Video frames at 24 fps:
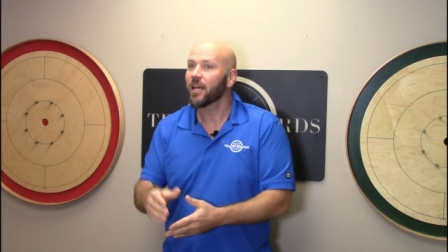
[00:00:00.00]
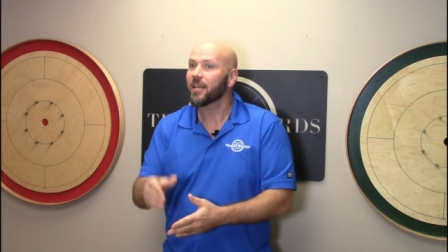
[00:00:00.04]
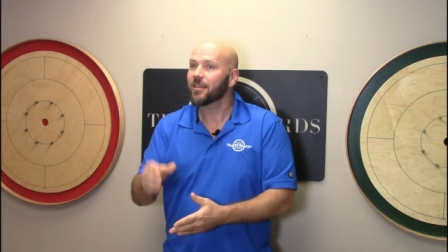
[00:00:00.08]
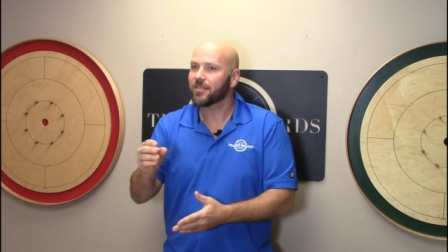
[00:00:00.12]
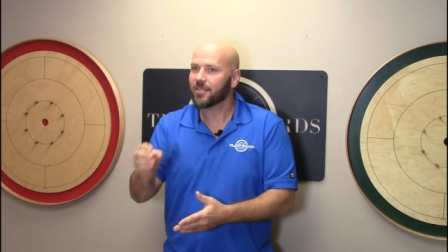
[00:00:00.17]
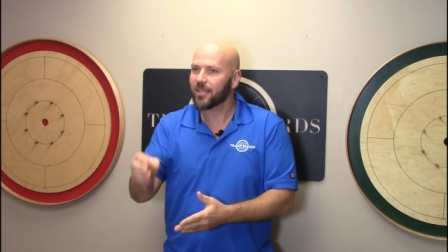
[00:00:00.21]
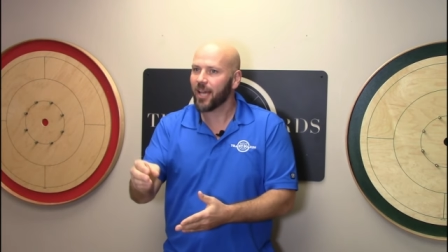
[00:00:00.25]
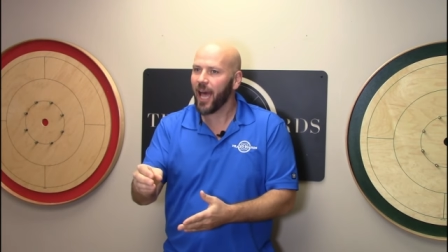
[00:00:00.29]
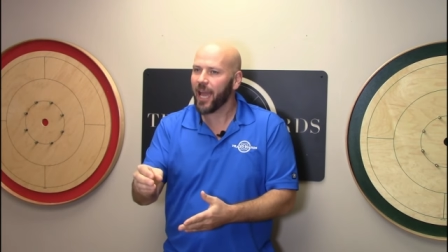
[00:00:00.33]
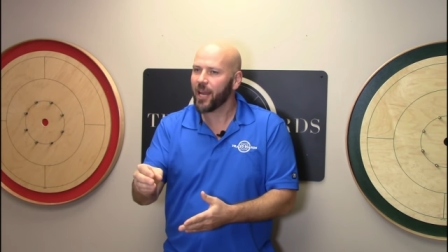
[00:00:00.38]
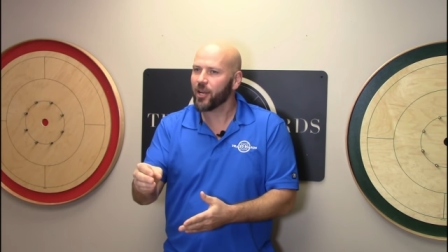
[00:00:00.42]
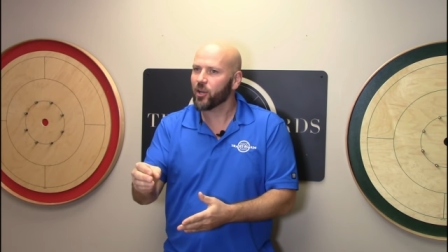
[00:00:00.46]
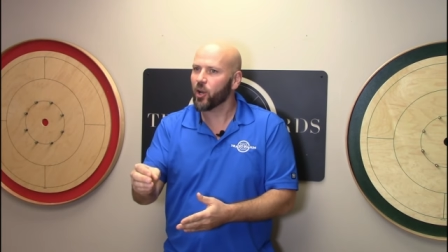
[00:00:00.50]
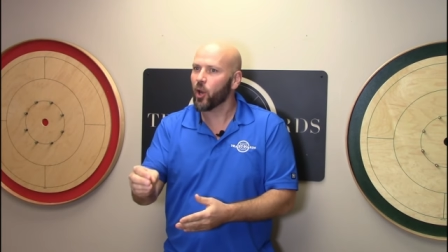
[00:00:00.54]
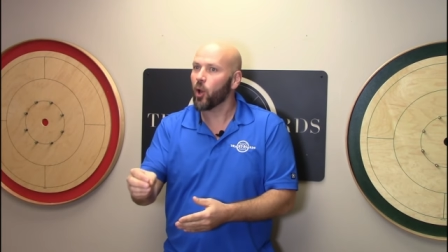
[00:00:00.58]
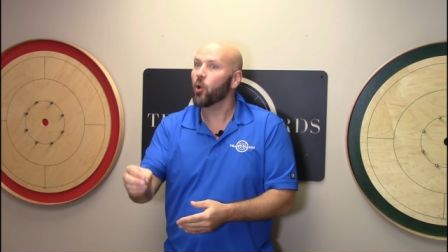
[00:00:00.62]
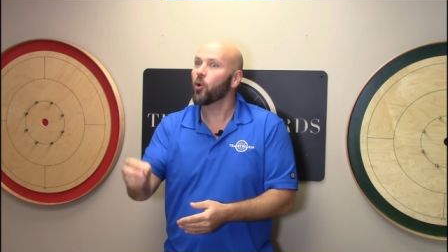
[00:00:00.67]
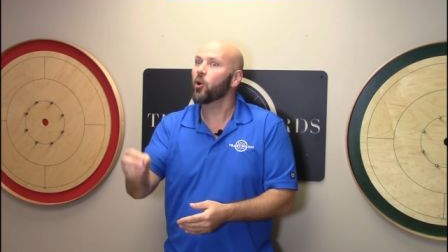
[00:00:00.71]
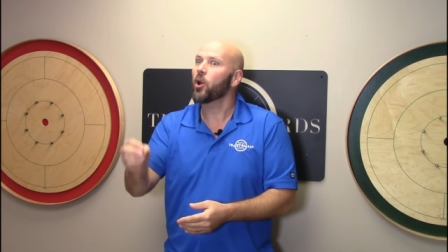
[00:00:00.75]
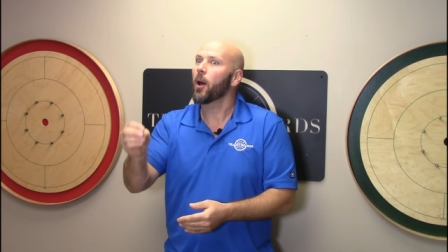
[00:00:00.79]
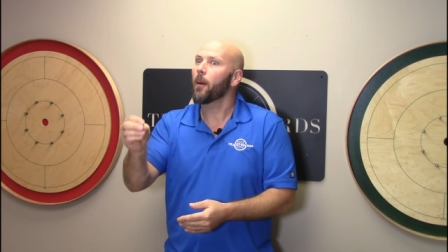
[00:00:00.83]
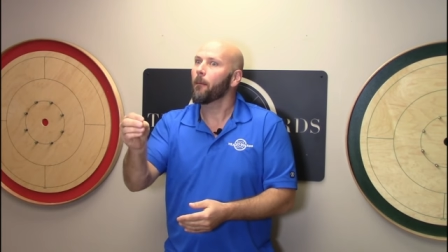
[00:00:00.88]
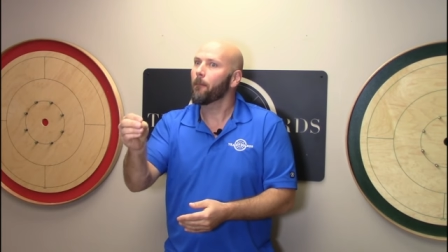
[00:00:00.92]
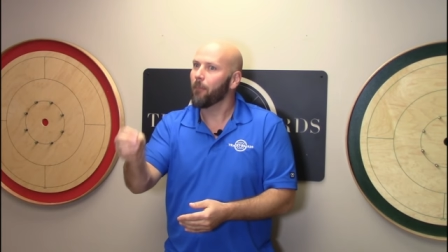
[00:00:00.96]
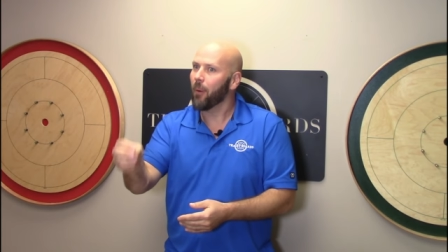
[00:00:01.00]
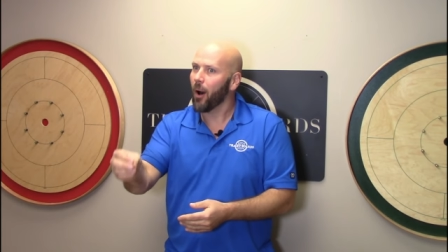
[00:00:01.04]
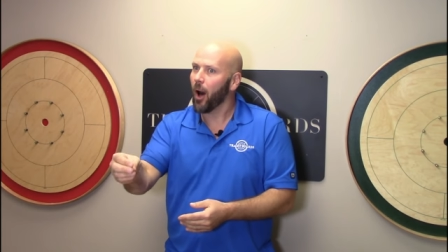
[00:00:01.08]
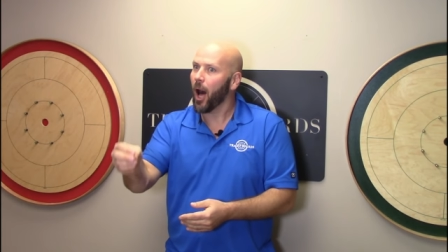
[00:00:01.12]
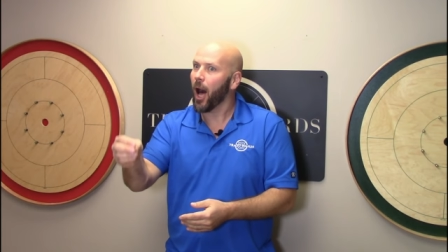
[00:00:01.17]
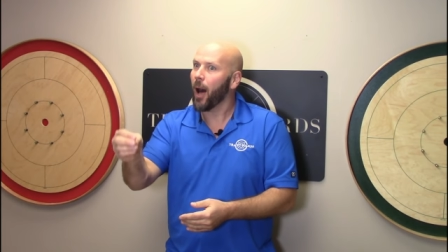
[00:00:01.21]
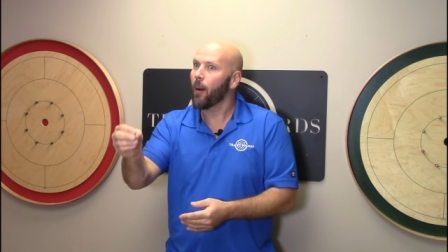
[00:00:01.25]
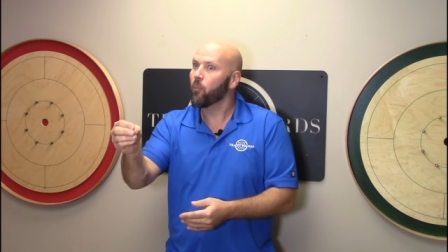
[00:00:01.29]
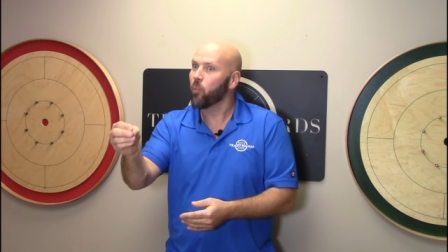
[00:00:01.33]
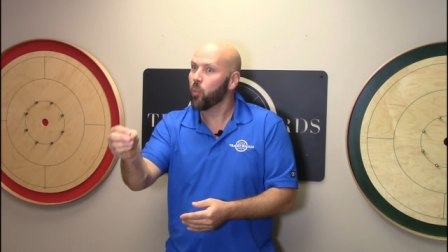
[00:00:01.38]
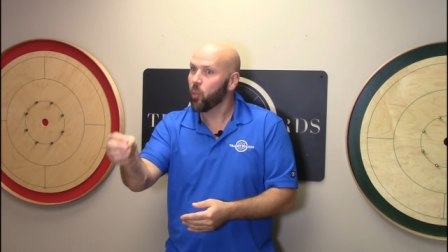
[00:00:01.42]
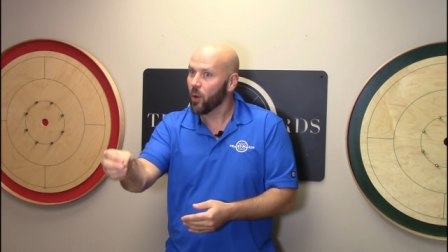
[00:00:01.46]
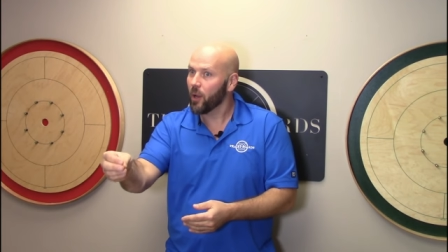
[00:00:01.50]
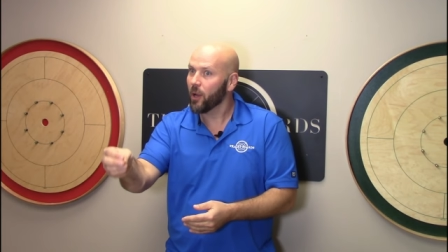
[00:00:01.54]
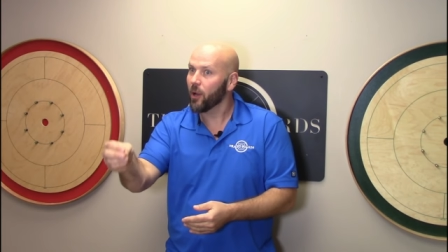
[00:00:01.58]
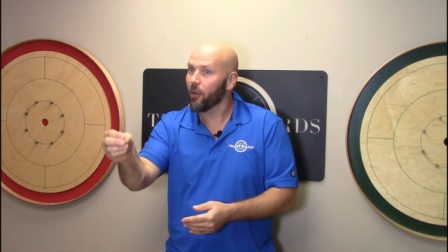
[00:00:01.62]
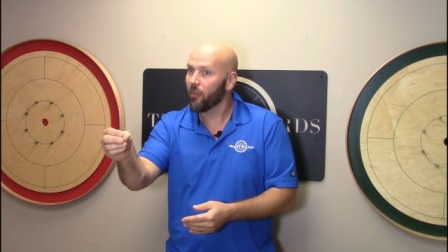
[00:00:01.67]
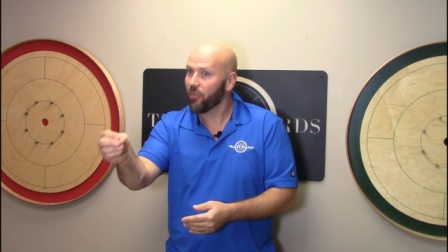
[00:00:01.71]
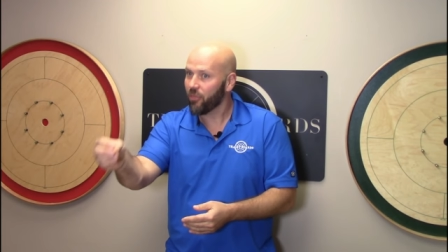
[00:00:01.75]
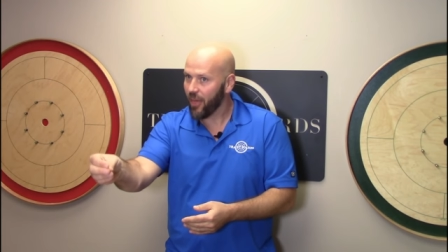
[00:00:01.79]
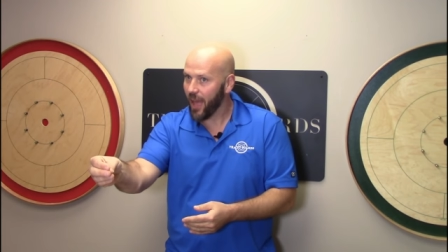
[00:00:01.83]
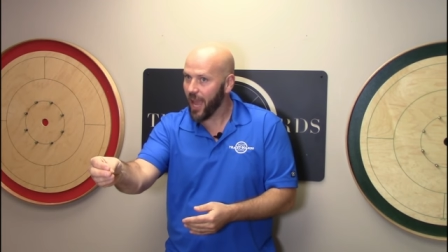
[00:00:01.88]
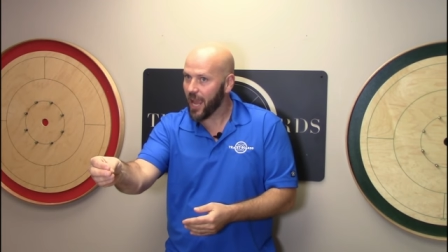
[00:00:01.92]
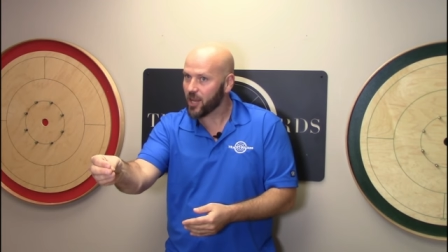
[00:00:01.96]
Side note, Bob will
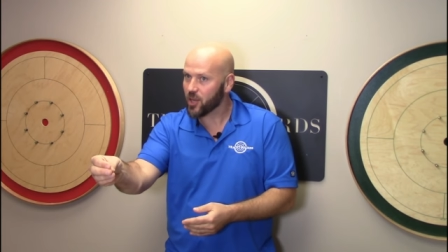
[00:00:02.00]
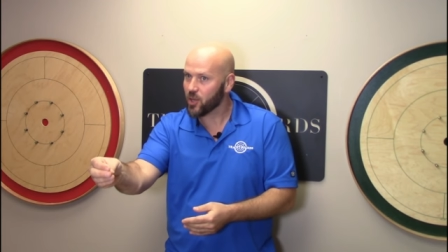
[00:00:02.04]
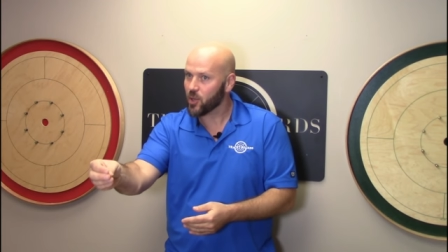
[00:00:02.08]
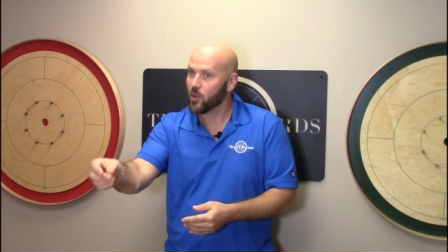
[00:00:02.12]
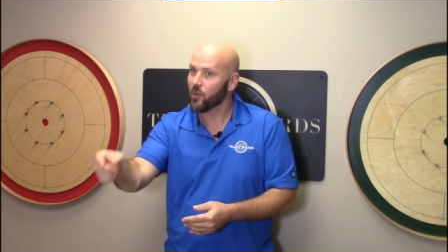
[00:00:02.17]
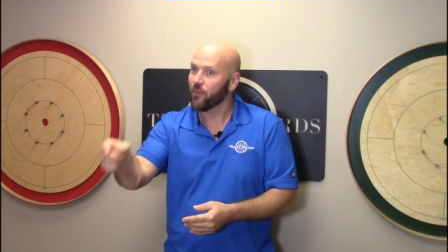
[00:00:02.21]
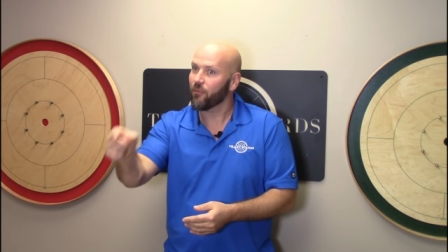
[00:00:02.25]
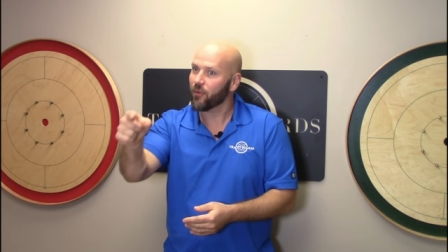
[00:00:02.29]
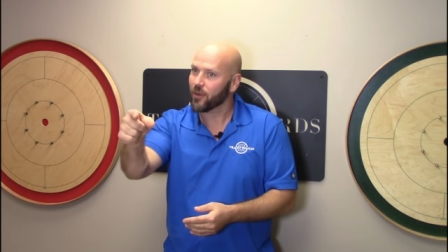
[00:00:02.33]
thank you